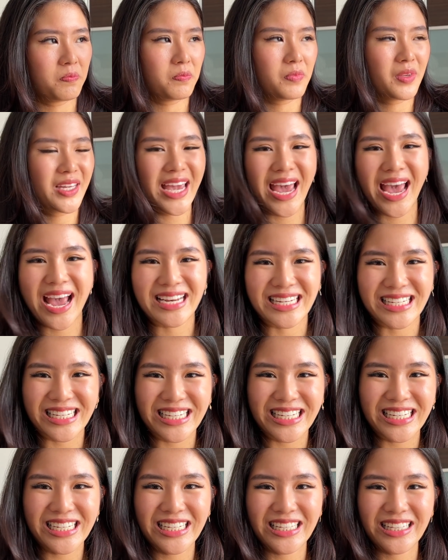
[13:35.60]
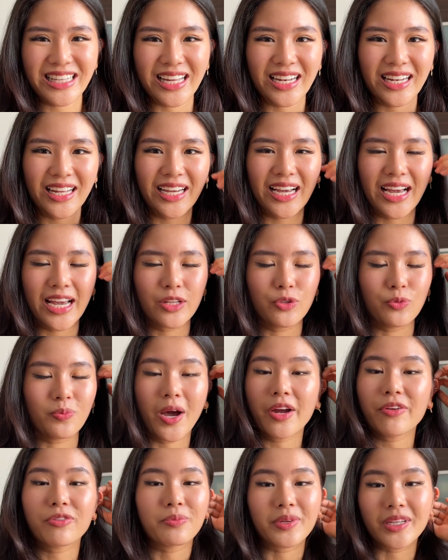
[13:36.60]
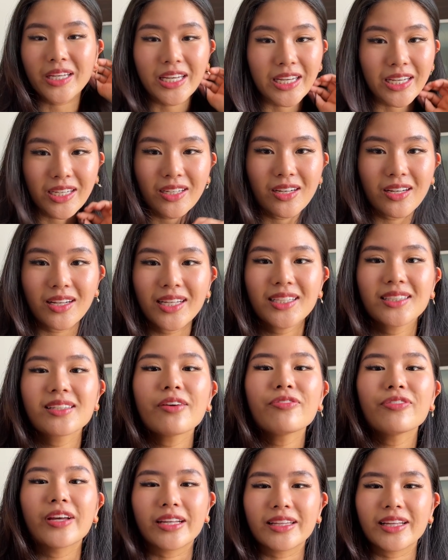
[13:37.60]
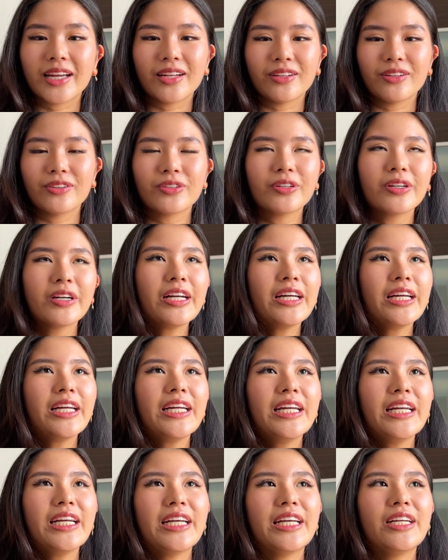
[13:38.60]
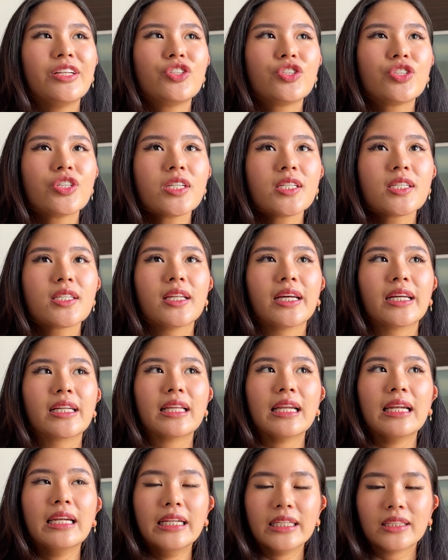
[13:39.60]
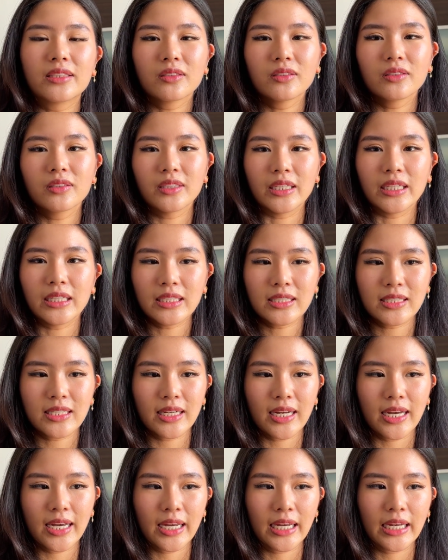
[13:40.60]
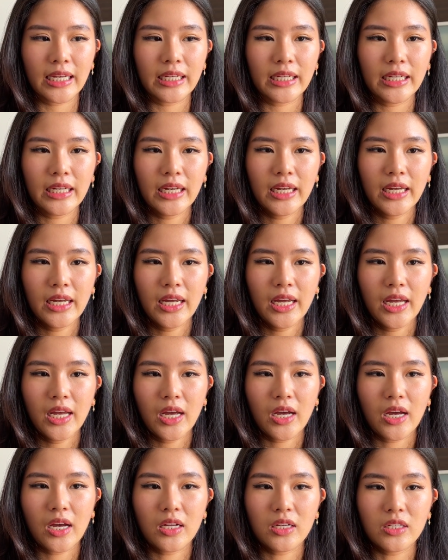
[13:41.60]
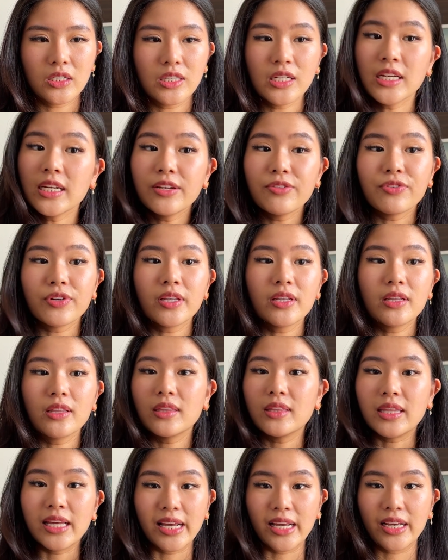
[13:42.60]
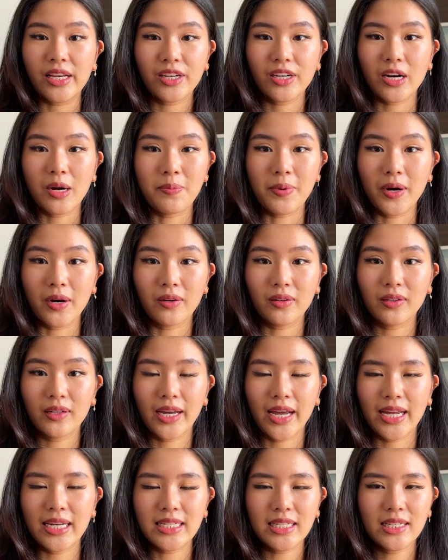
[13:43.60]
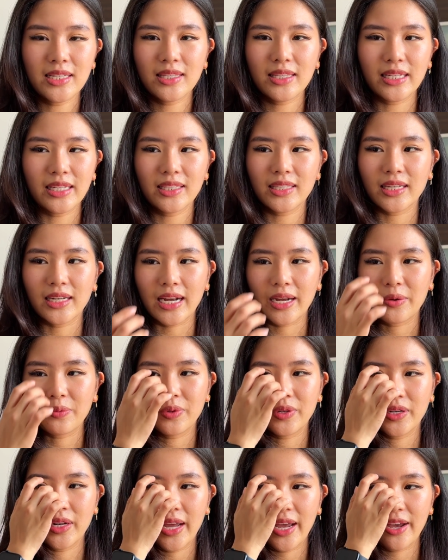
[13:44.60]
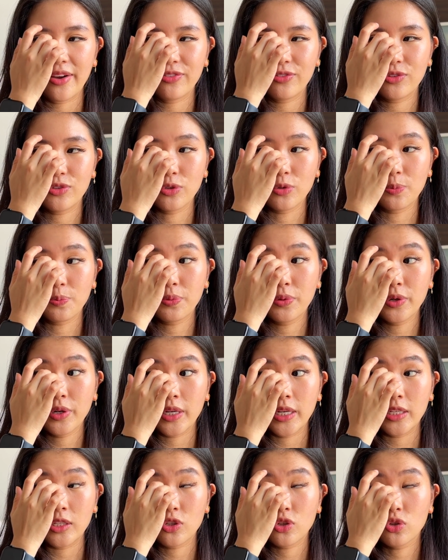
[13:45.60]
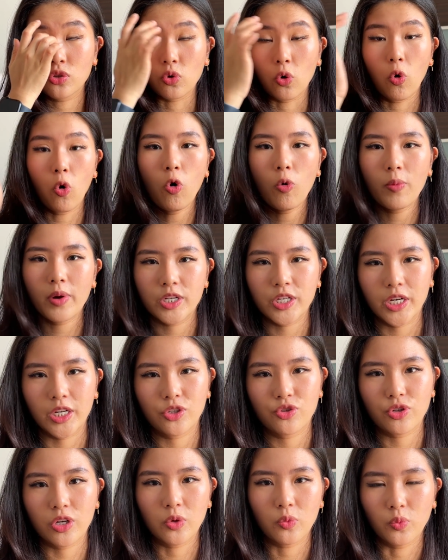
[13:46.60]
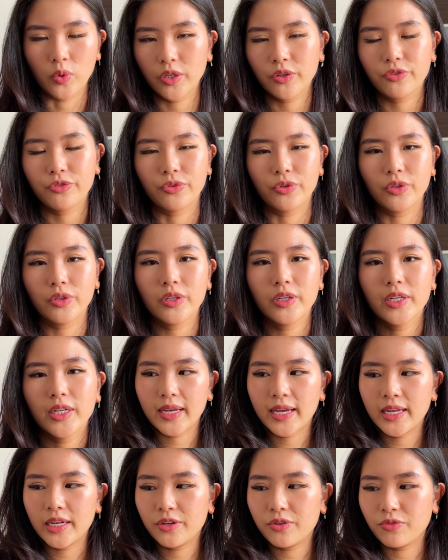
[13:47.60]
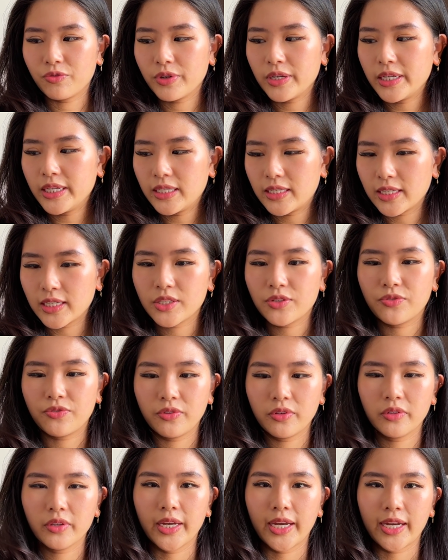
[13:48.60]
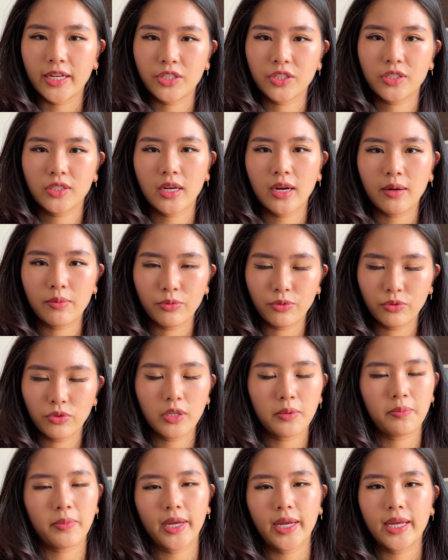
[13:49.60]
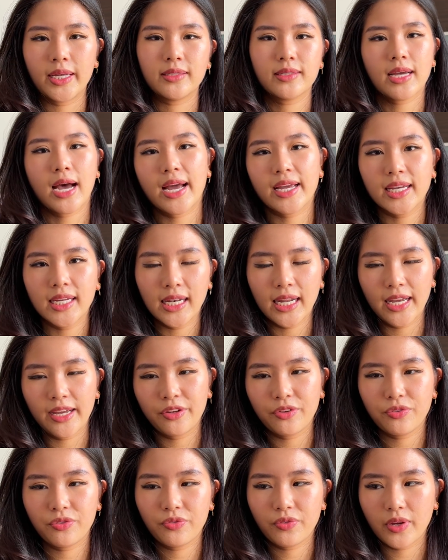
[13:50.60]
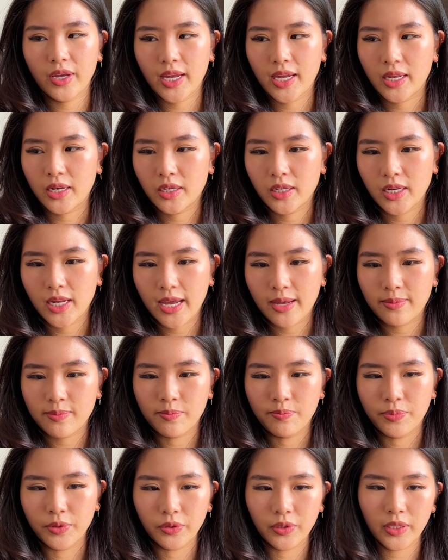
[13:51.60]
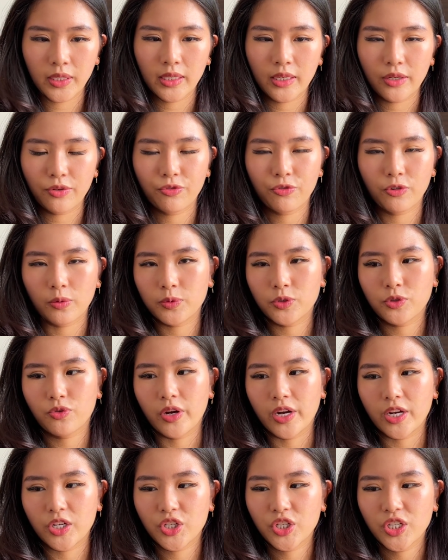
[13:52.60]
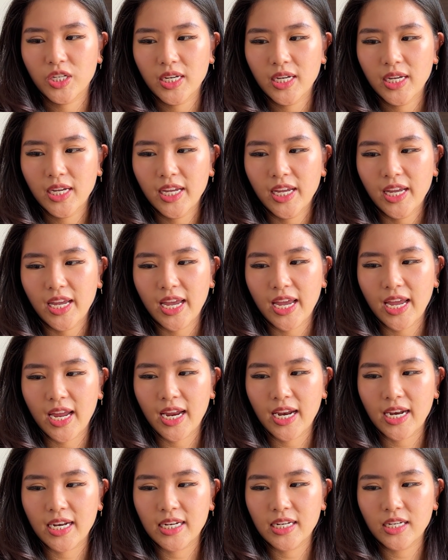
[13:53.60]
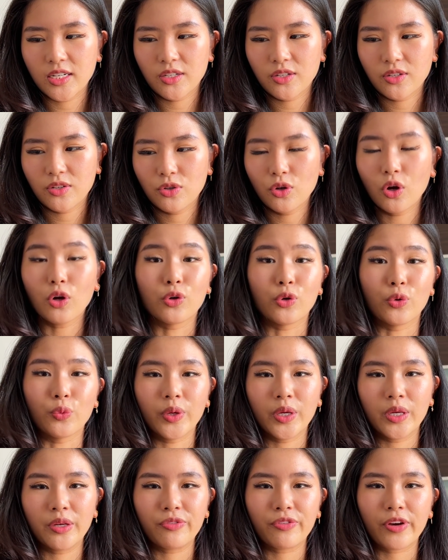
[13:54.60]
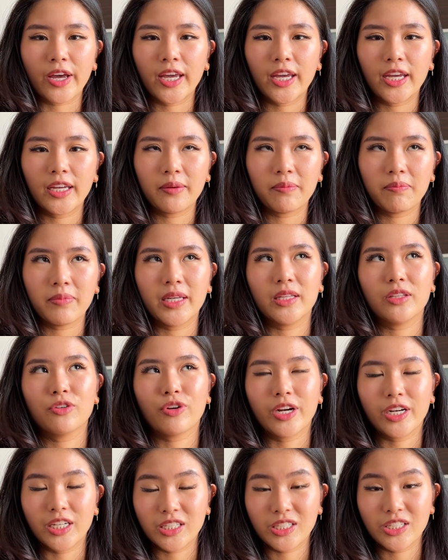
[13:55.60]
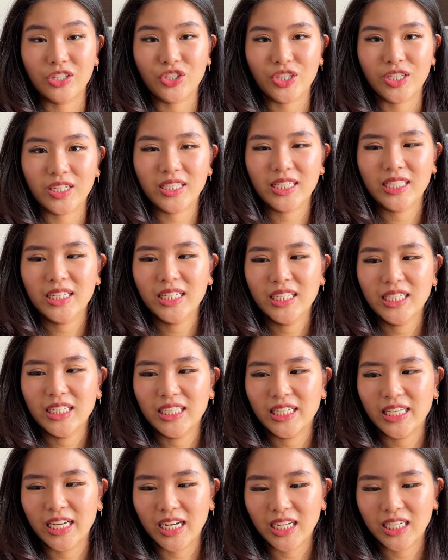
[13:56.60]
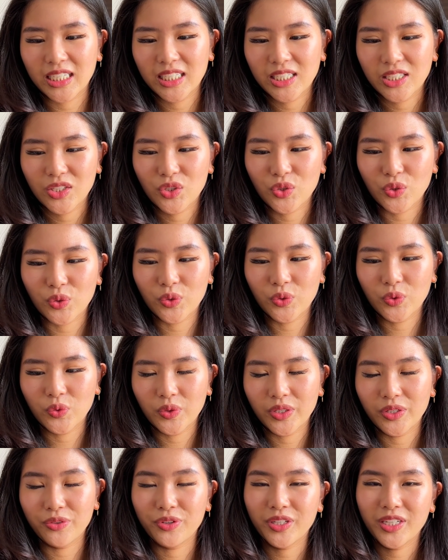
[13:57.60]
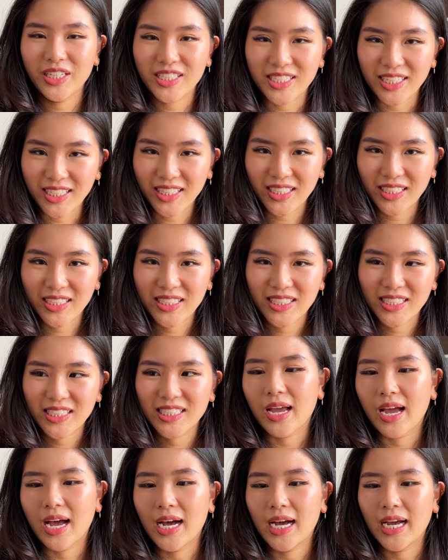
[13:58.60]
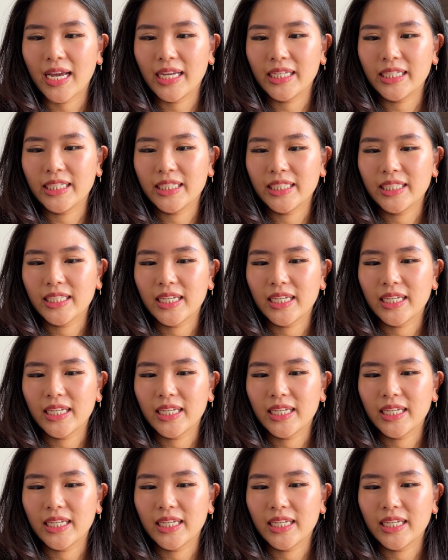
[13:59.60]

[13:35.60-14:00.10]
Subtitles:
caddy that like I had to buy from IKEA, like stuff like that, you know. It's just like the little things that I didn't even think about. Like I didn't think that I would have to put in so much extra work for, and it really does feel like I just uprooted my entire life and am building it from scratch and not knowing if I made the right decision. Yeah, so it really sucks. I